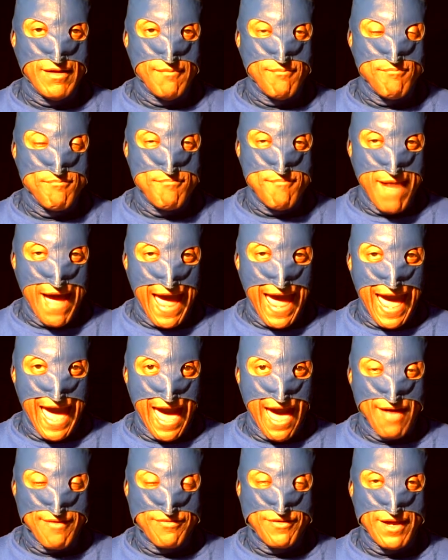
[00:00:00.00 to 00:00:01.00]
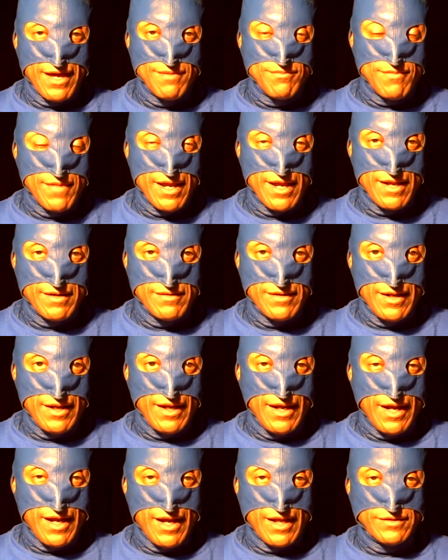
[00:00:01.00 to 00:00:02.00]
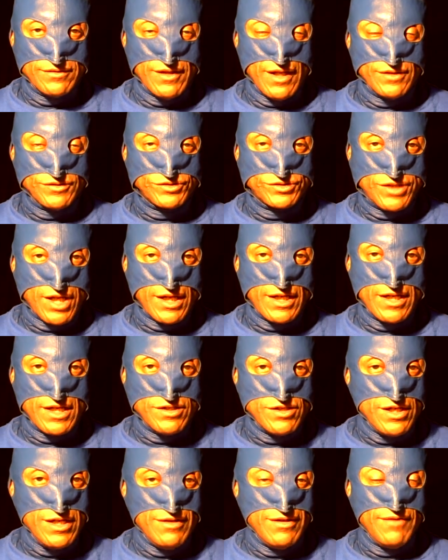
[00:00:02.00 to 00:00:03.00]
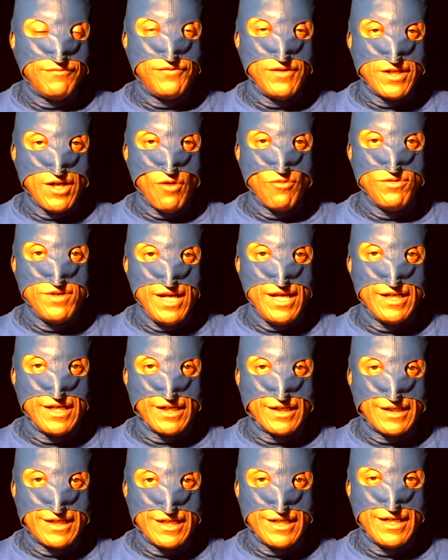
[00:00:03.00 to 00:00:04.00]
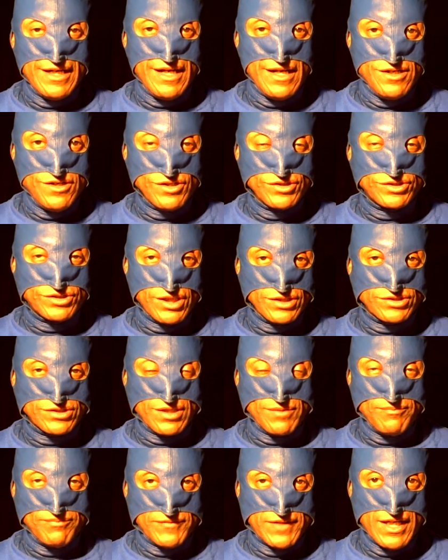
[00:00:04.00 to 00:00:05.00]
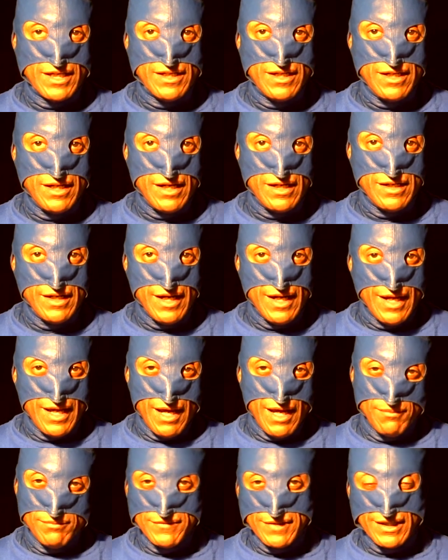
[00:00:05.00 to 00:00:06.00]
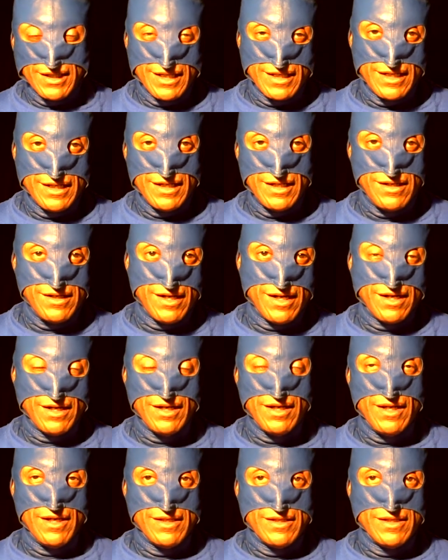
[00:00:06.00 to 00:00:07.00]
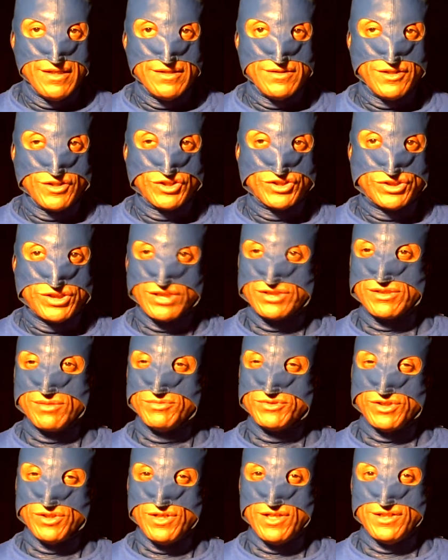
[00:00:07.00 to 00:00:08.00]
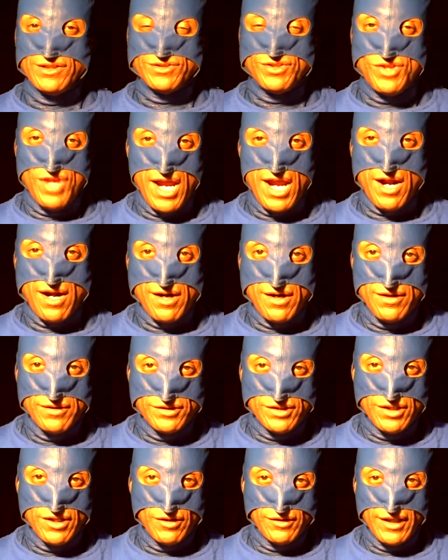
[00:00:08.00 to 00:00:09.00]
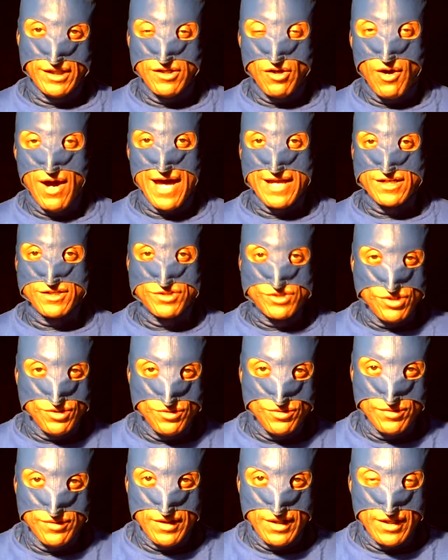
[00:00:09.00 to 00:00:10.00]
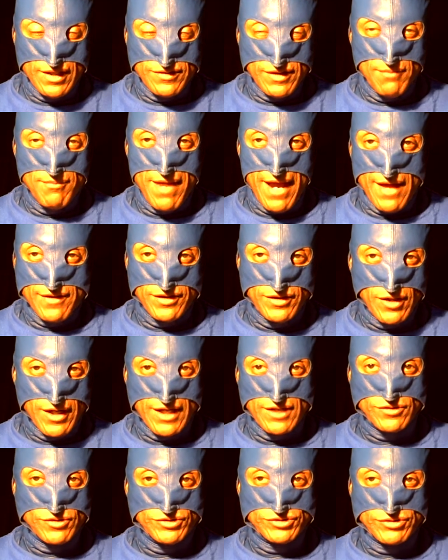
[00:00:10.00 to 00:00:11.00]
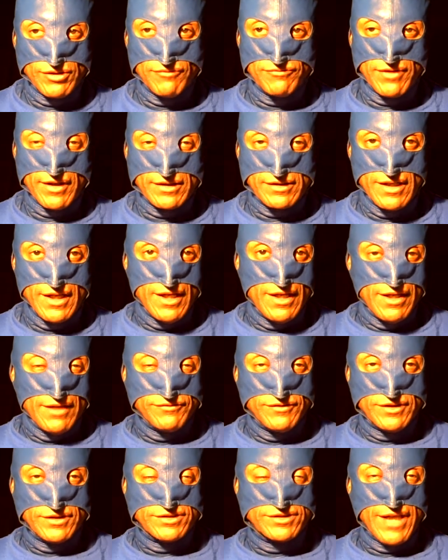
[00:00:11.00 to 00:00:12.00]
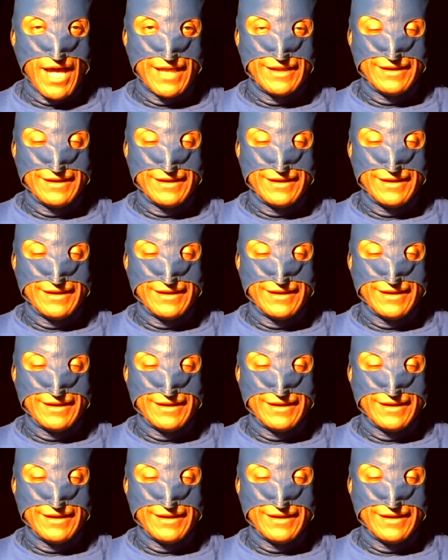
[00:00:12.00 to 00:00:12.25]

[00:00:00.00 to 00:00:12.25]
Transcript: math and and and, and studying and even if you don't need it get it in your system get it in help them to get it in their their system so that it's there you know they know how to do the math. They know how to do it. So if they if they decide